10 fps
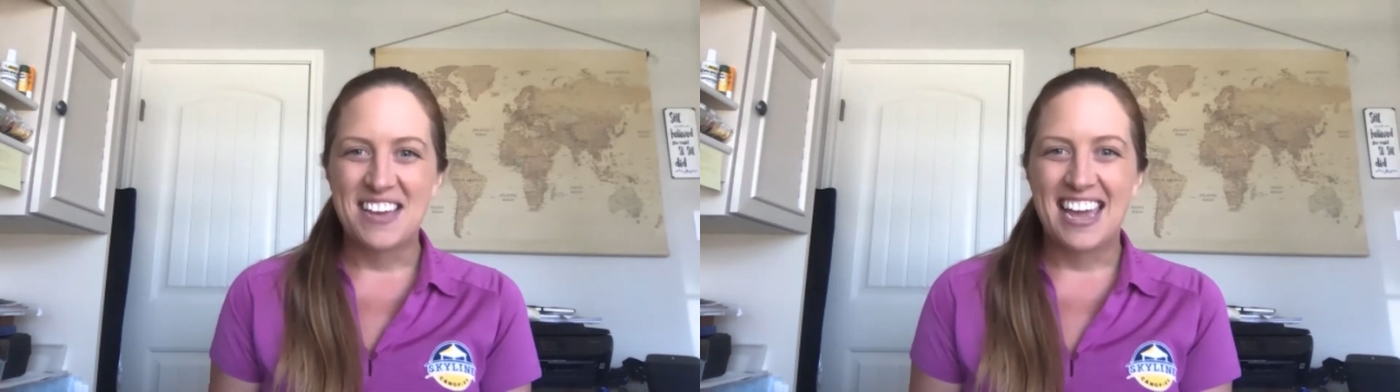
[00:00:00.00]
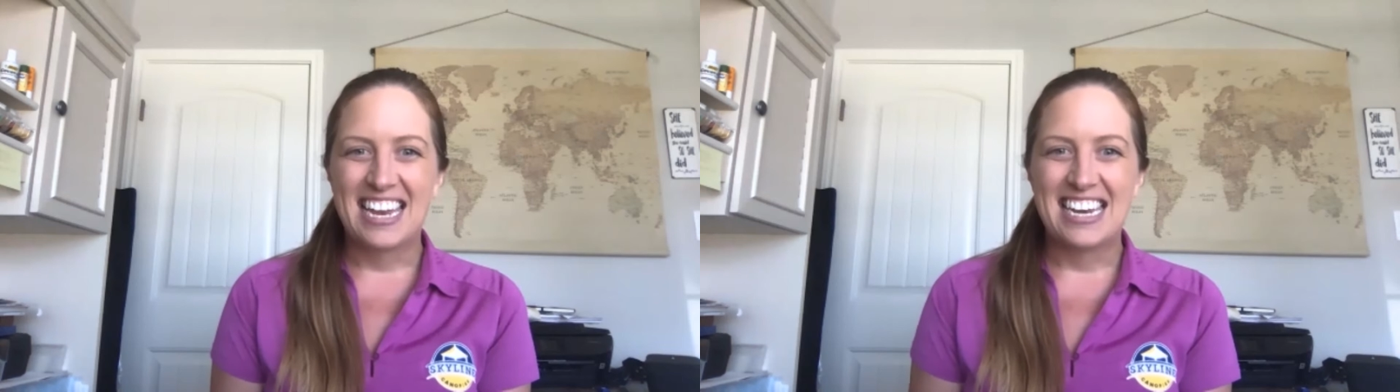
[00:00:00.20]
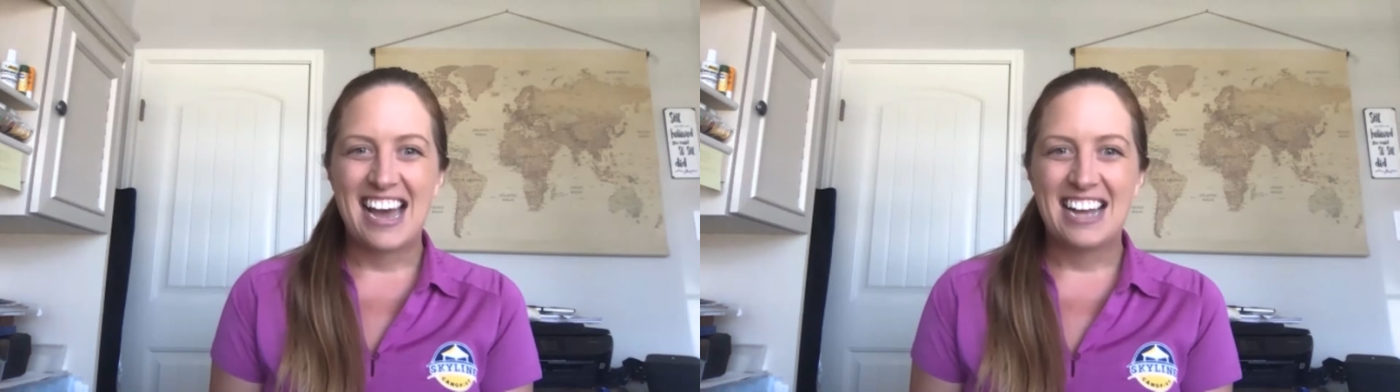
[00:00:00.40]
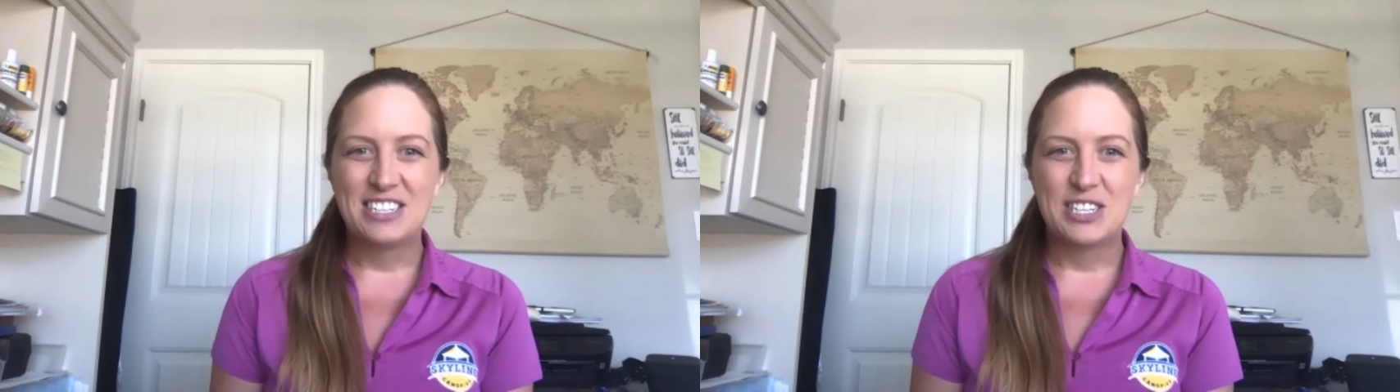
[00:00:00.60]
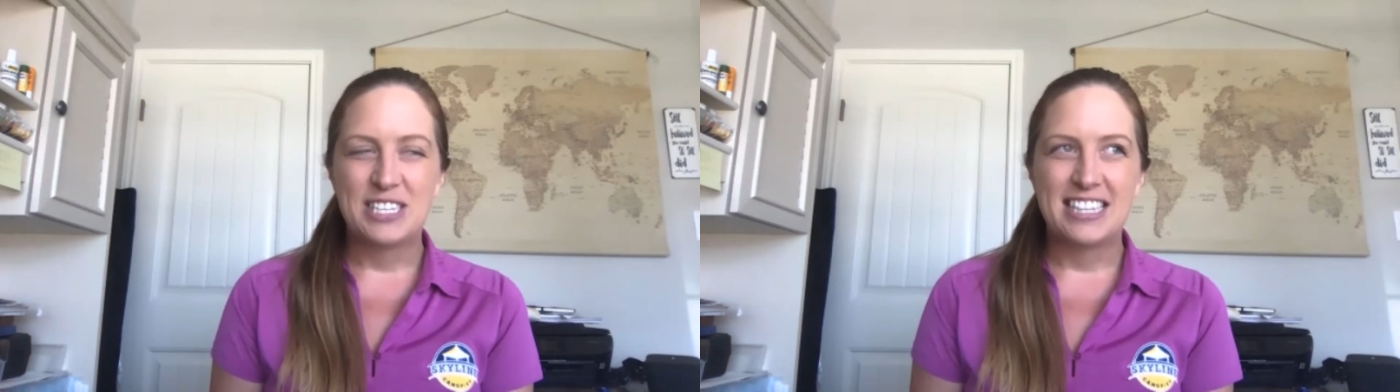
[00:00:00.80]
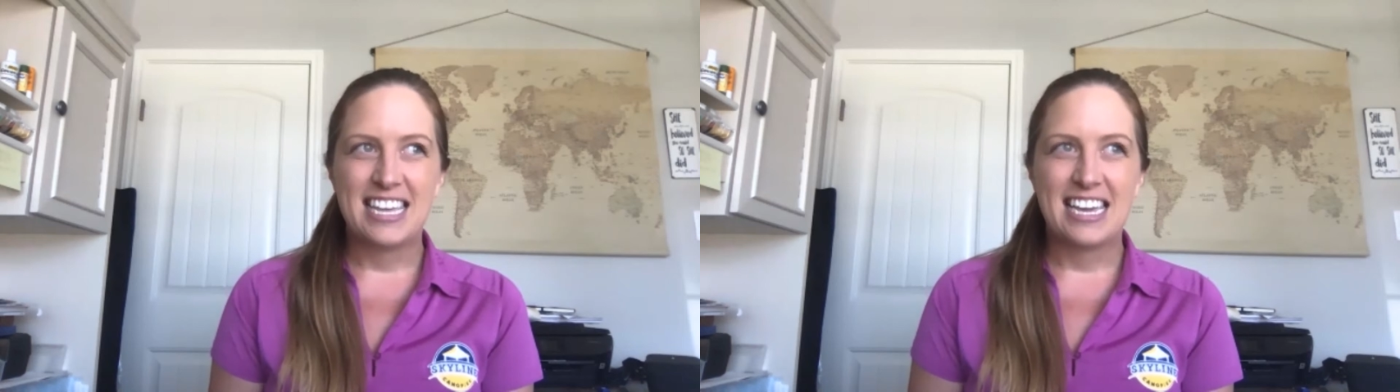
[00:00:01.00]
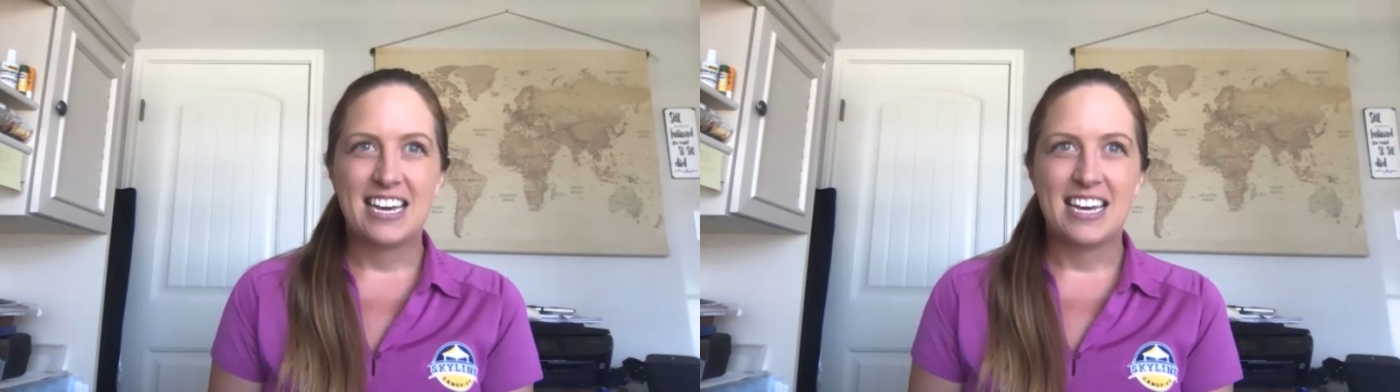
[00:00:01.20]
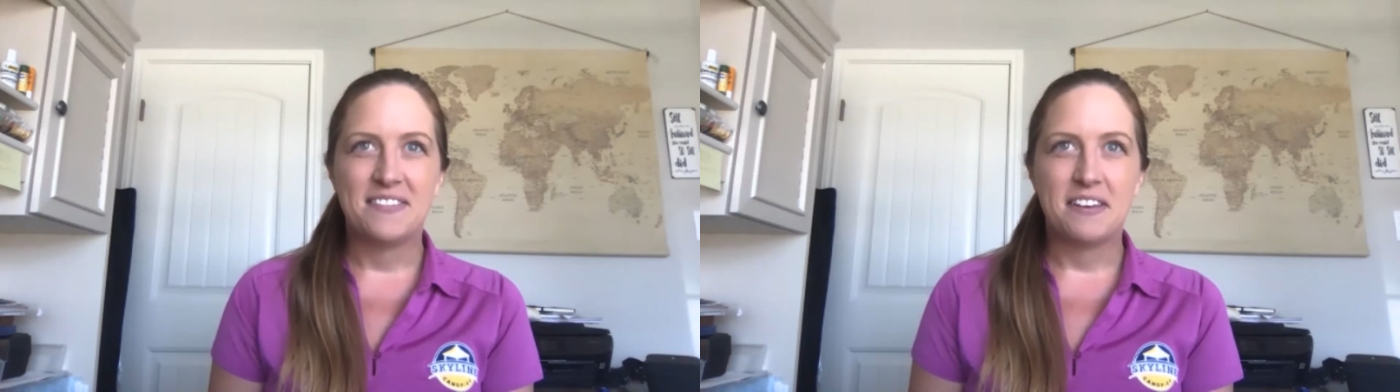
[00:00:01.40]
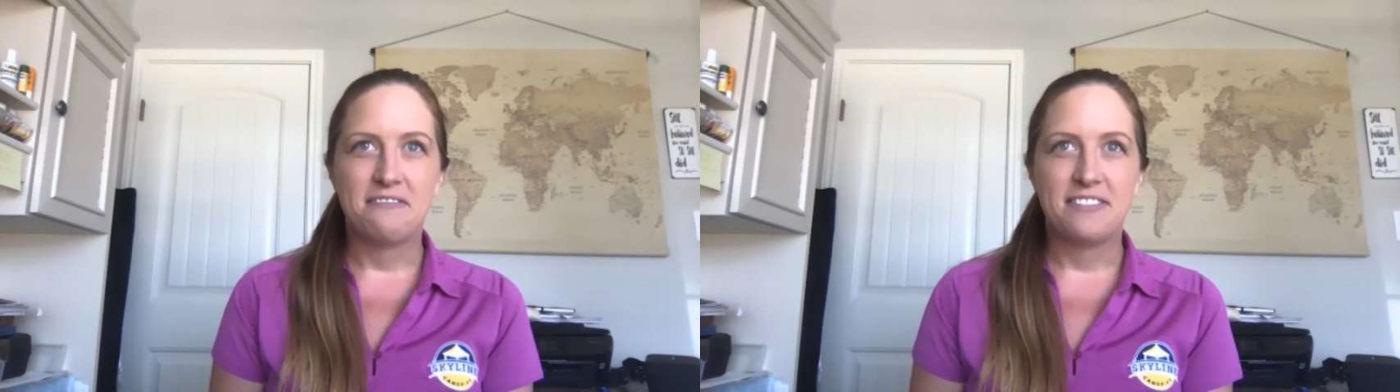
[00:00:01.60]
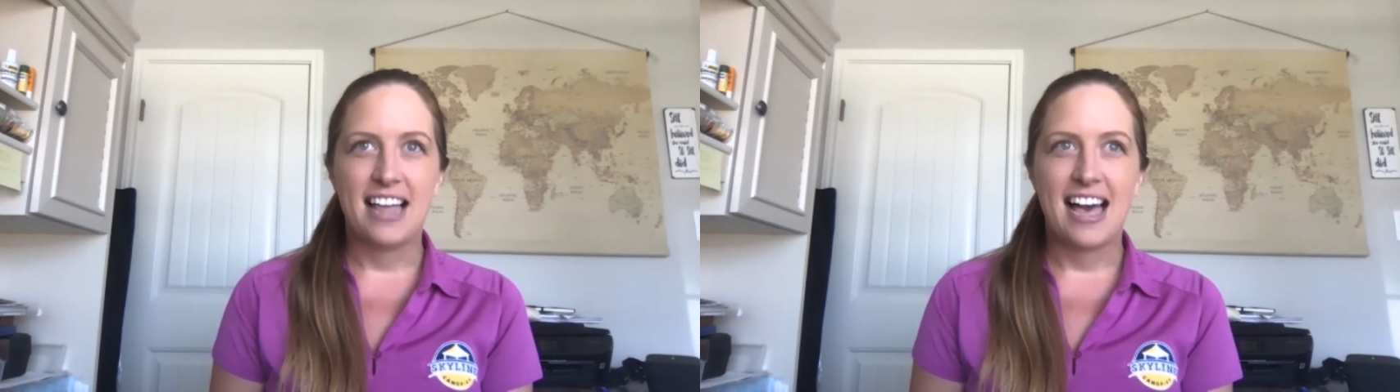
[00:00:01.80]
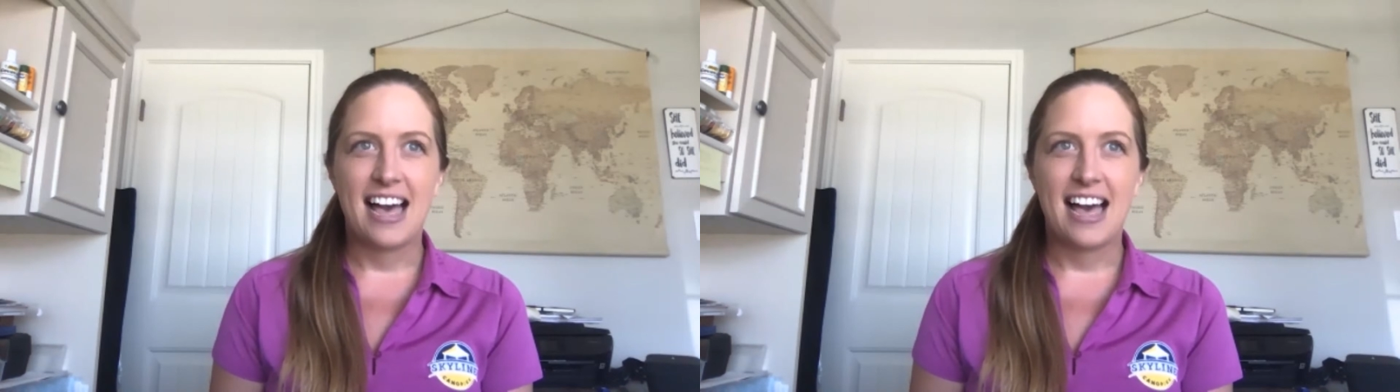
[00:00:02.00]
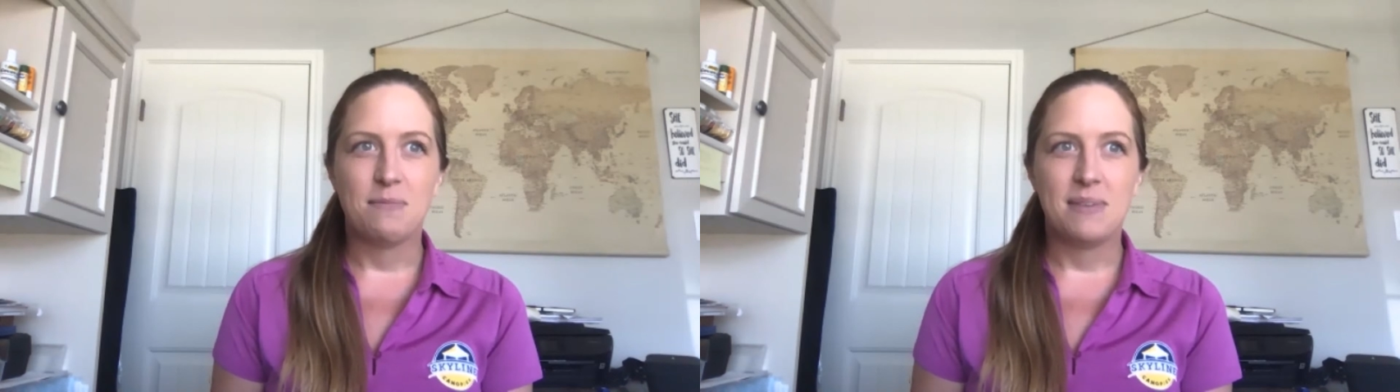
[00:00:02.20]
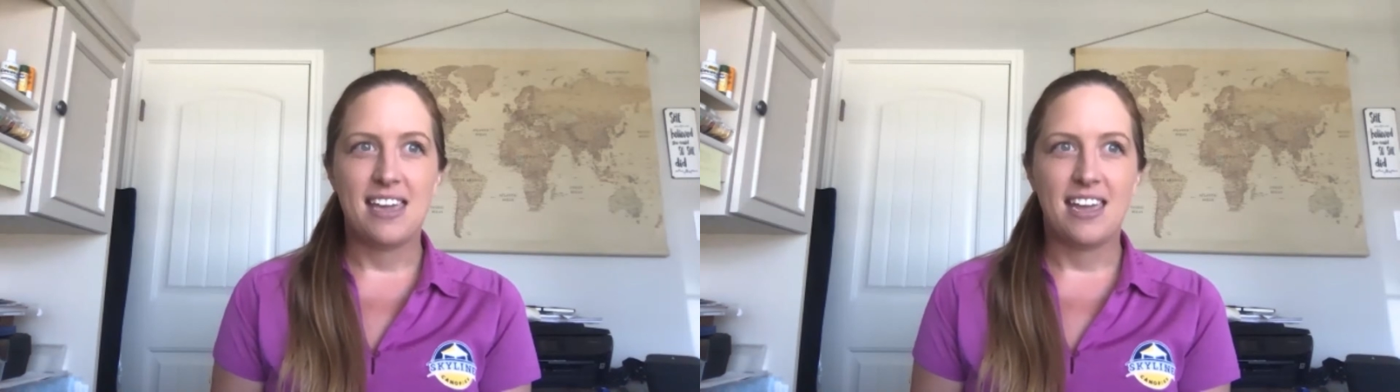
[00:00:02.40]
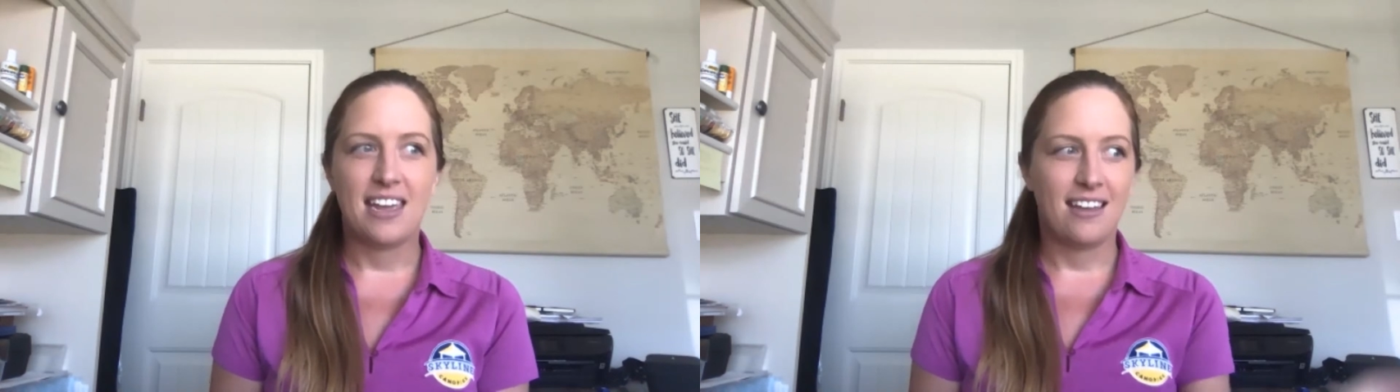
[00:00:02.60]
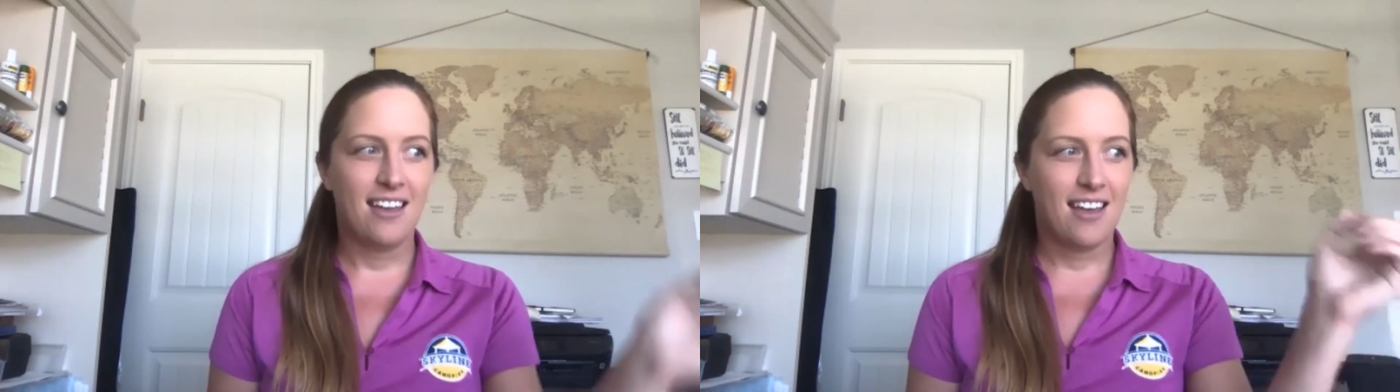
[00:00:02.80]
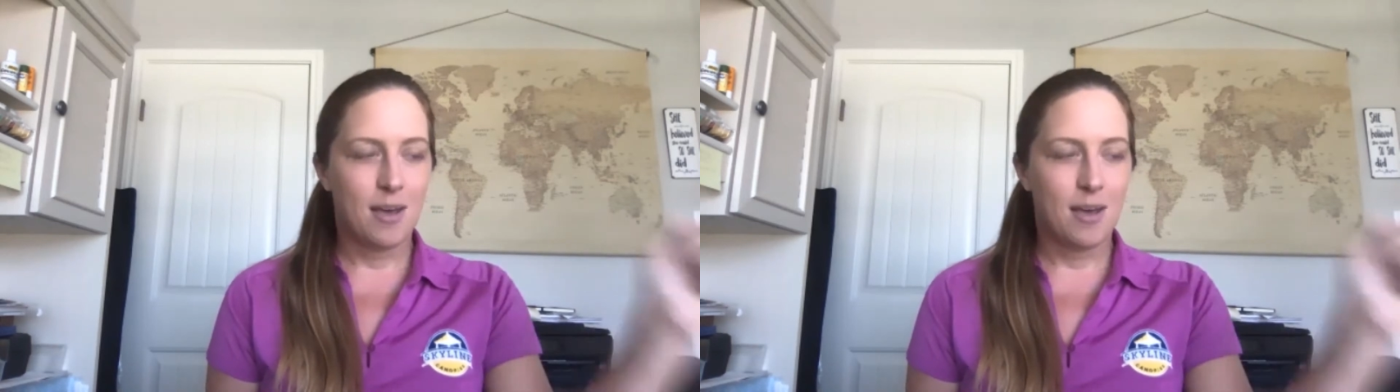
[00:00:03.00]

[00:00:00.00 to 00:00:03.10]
and not just think of a flag being